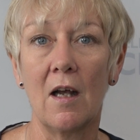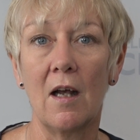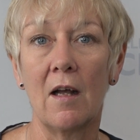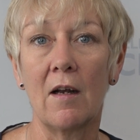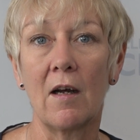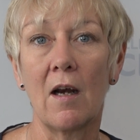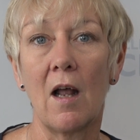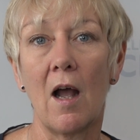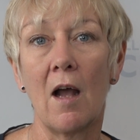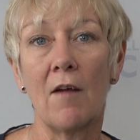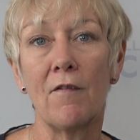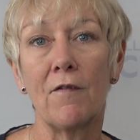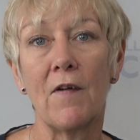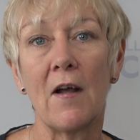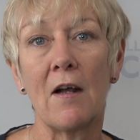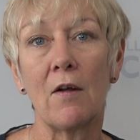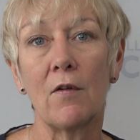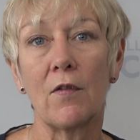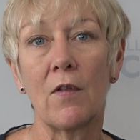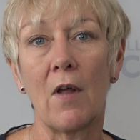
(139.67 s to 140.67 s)
And I
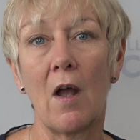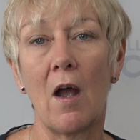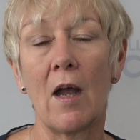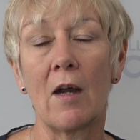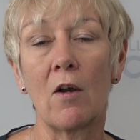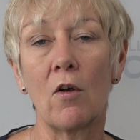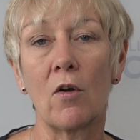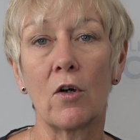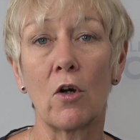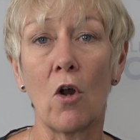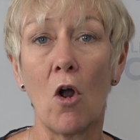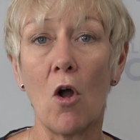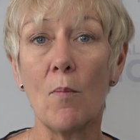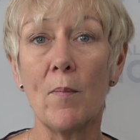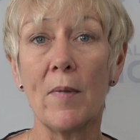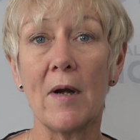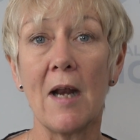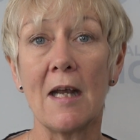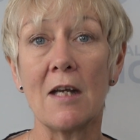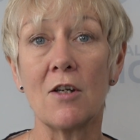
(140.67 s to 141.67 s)
felt that I got a
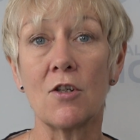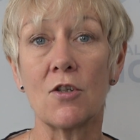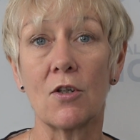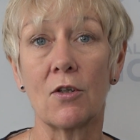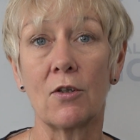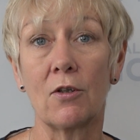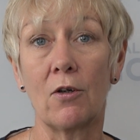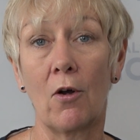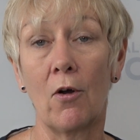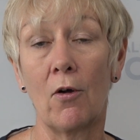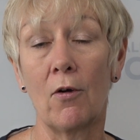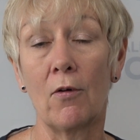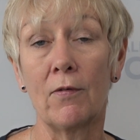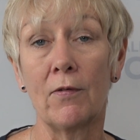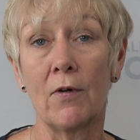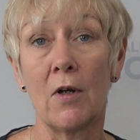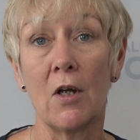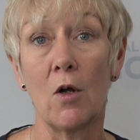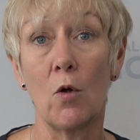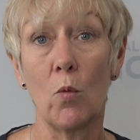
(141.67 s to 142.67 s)
combination
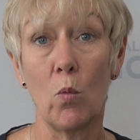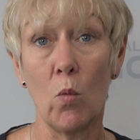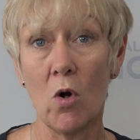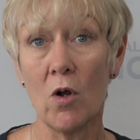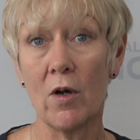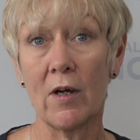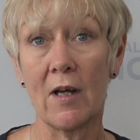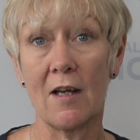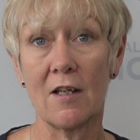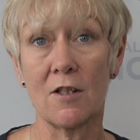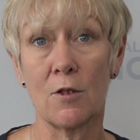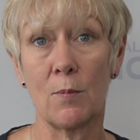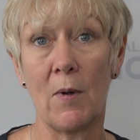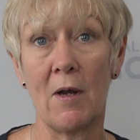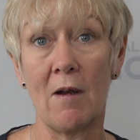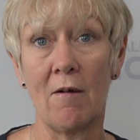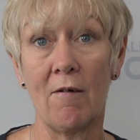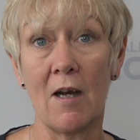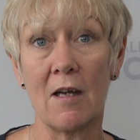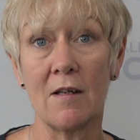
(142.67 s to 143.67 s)
of work
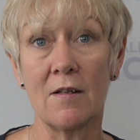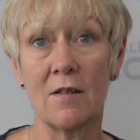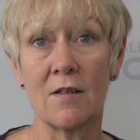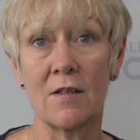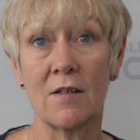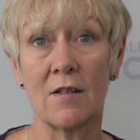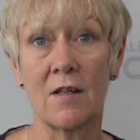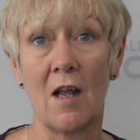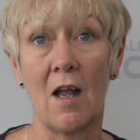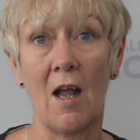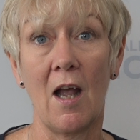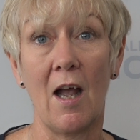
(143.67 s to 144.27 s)
experience,